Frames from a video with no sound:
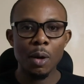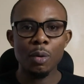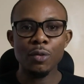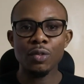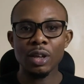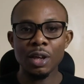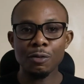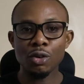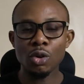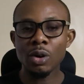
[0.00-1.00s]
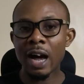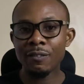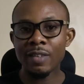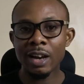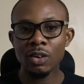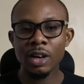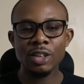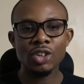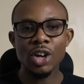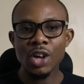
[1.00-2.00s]
But if you don't have that
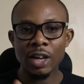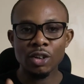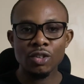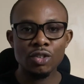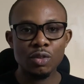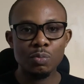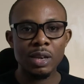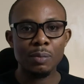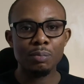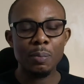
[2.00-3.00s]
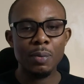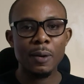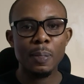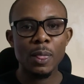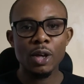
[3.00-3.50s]
knowledge, you can just use pen and paper,